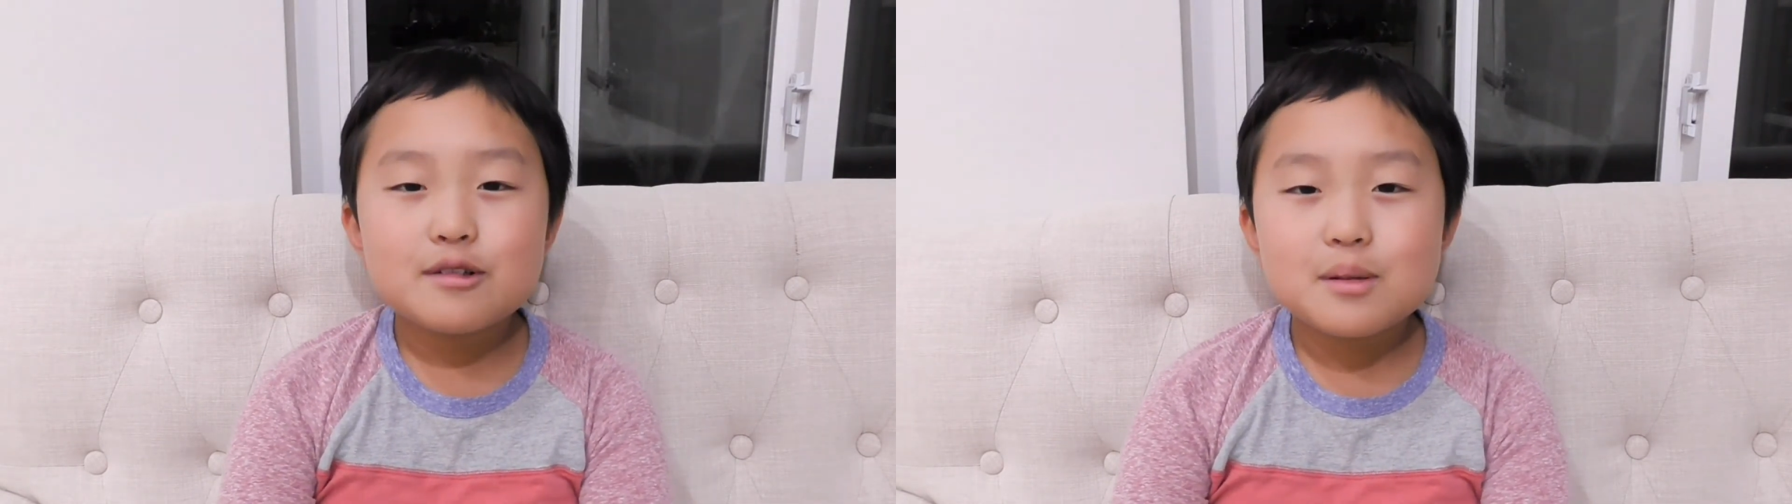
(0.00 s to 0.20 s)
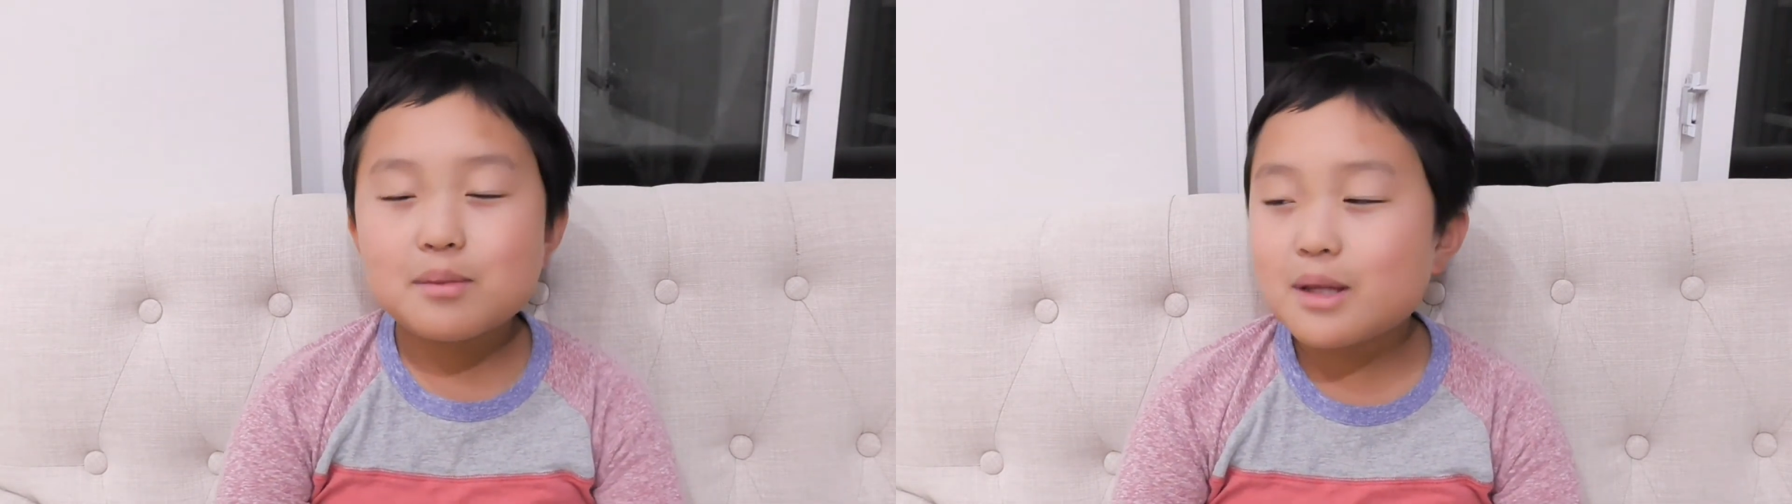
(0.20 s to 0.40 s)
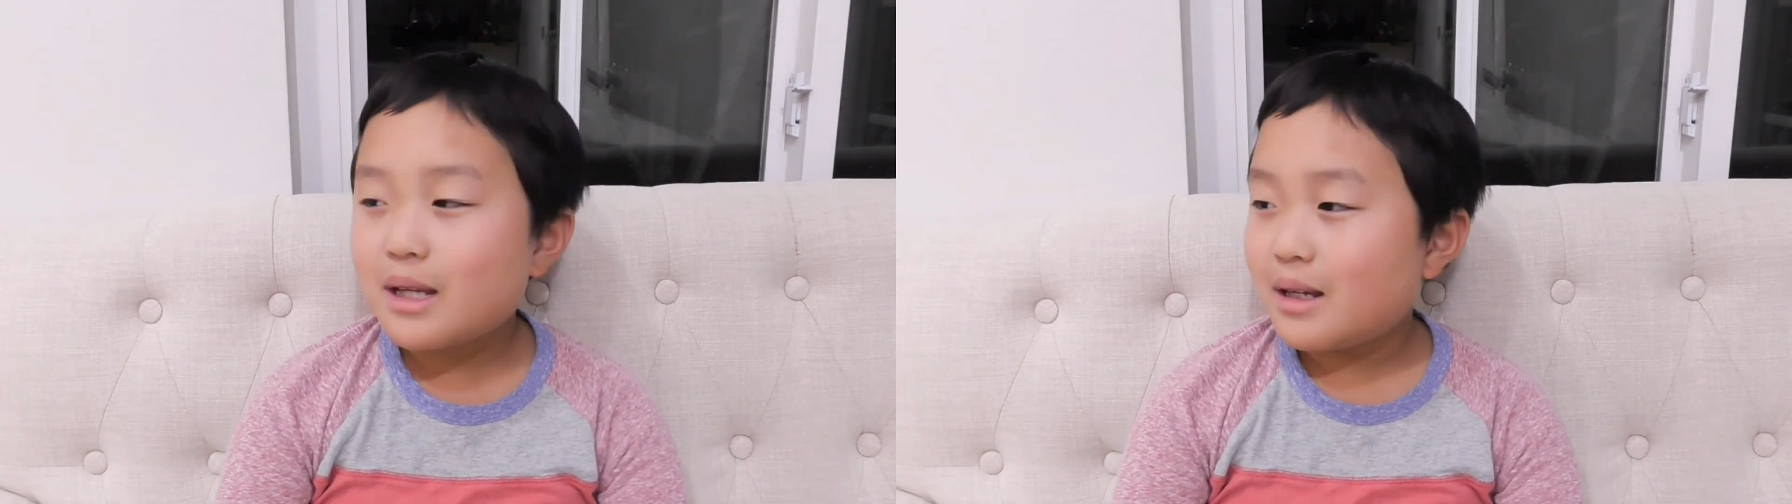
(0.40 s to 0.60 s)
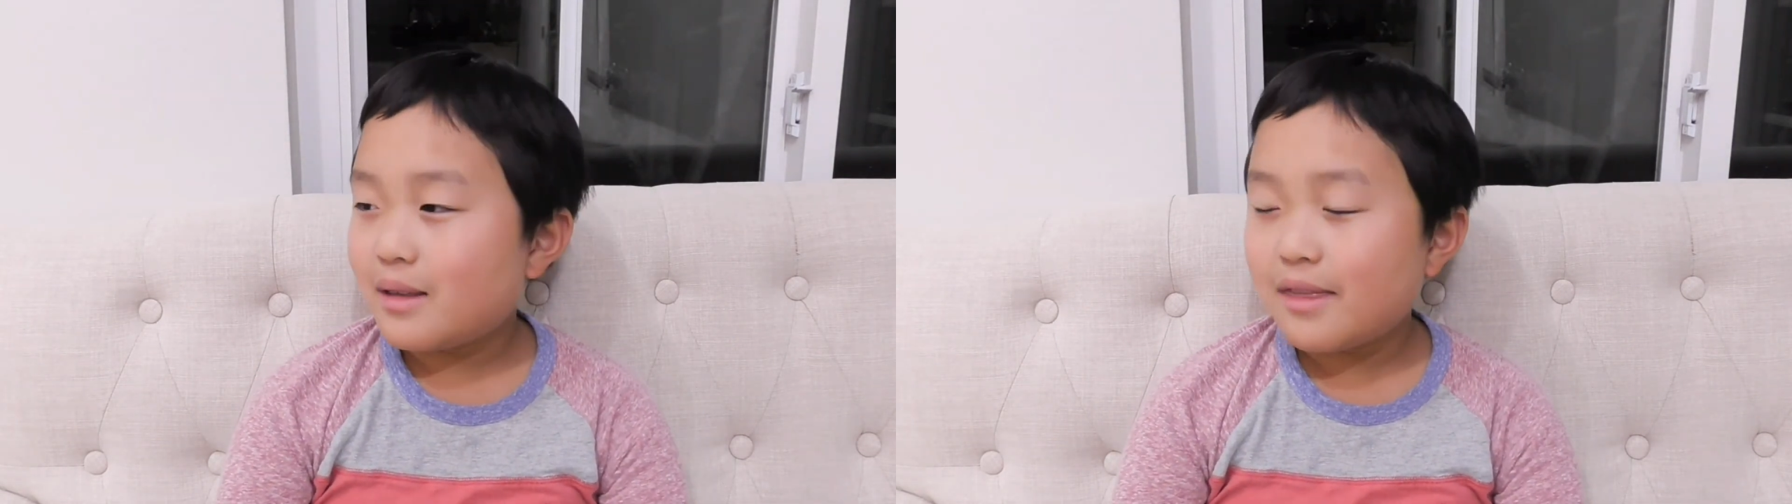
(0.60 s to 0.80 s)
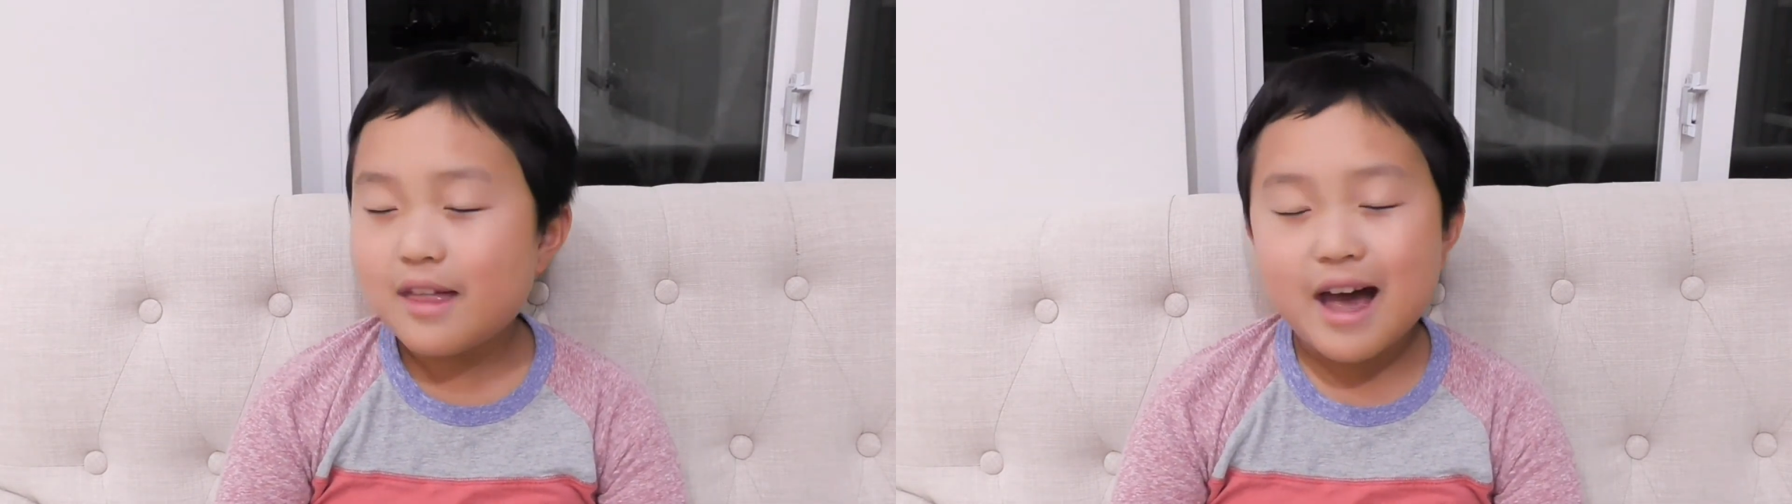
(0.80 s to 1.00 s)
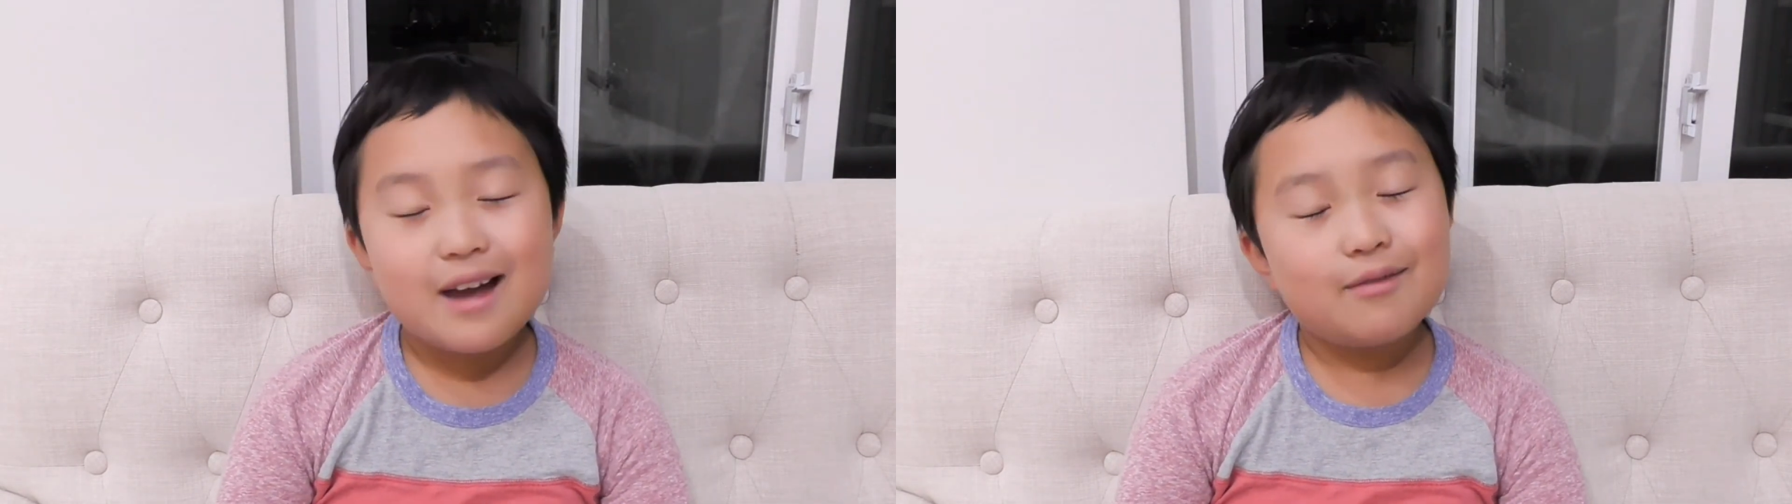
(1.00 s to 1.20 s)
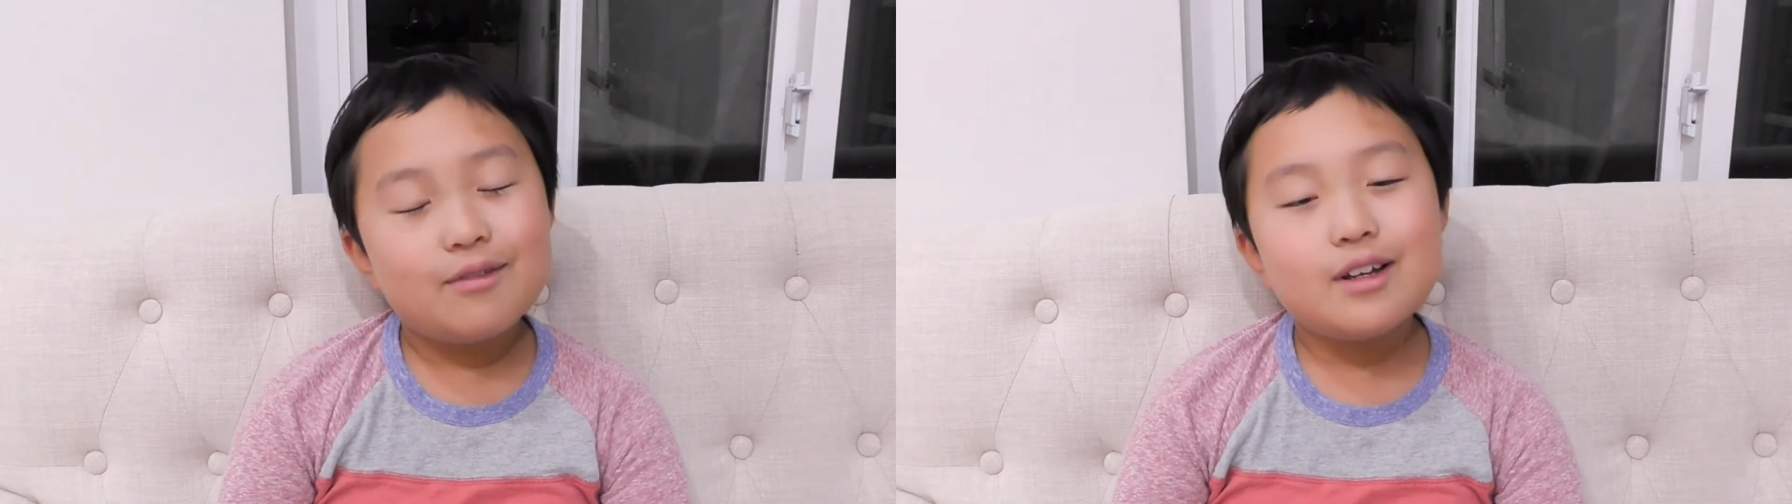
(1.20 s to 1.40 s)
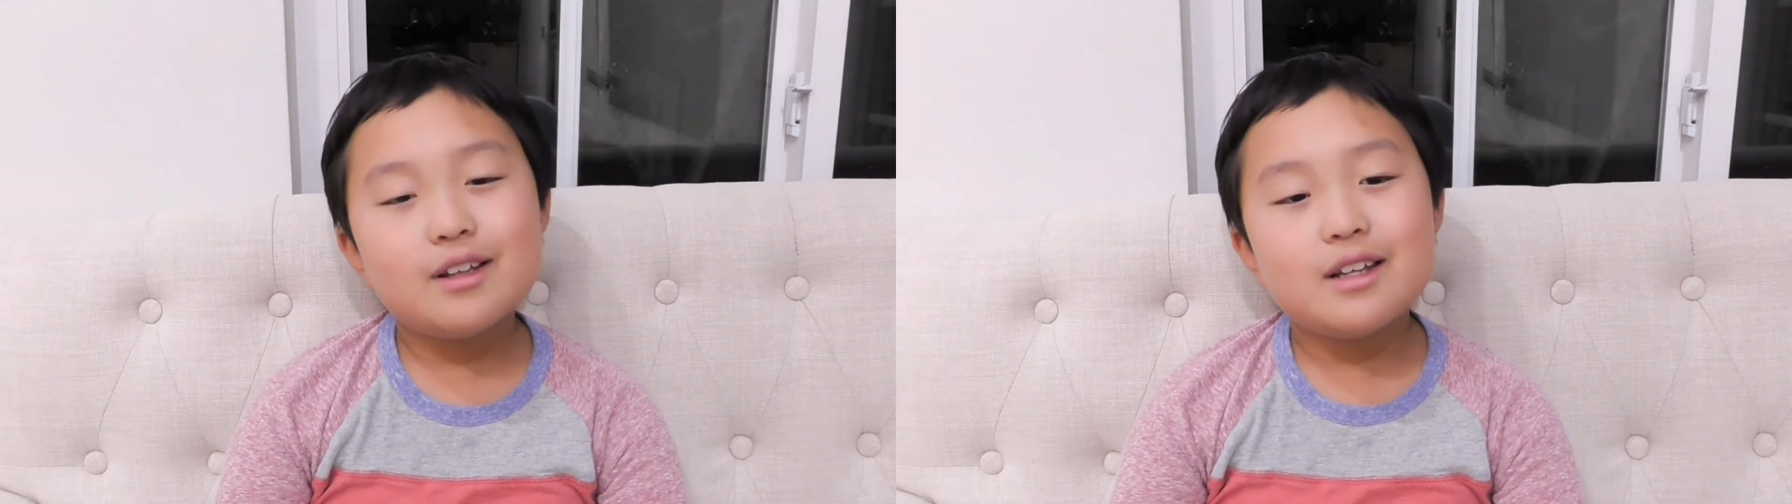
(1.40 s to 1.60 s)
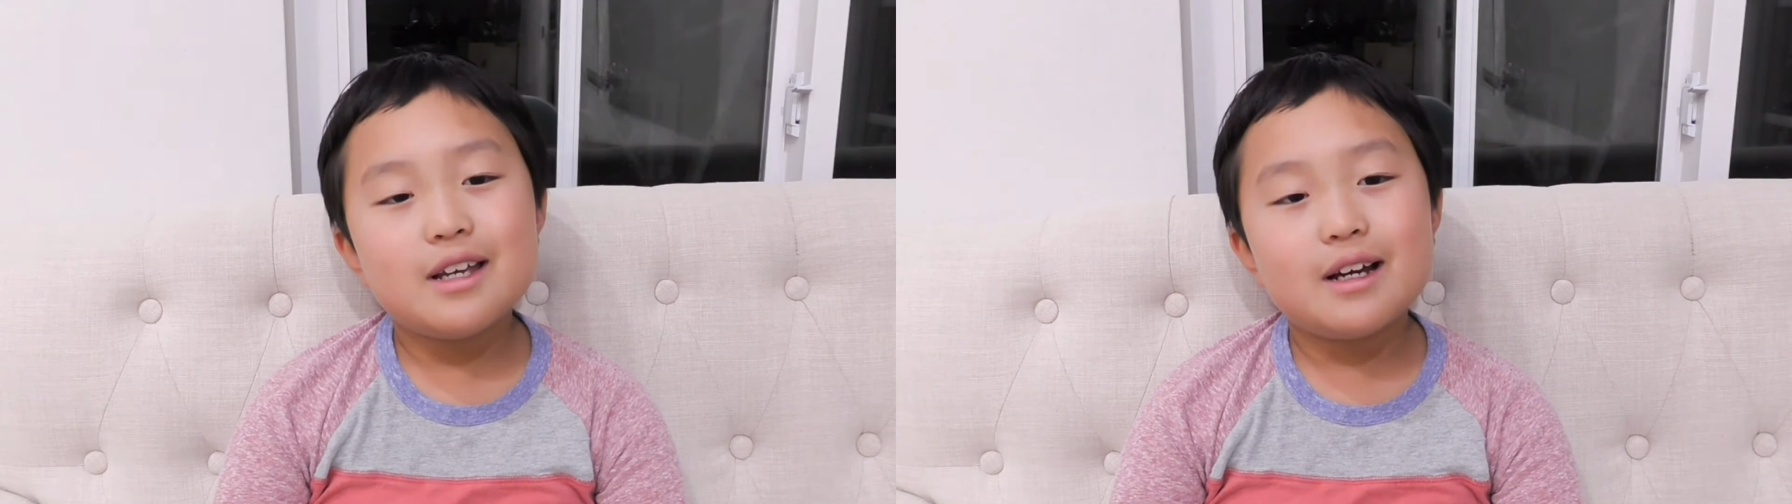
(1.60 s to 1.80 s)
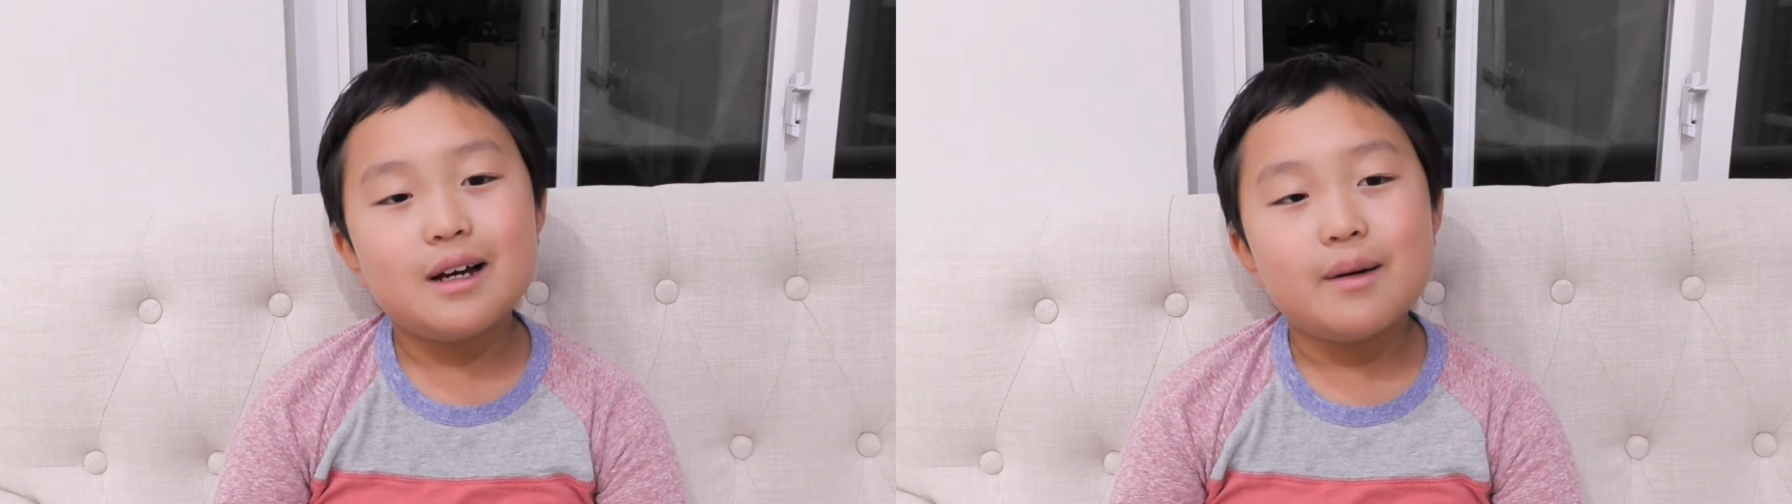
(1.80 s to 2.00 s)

is something that really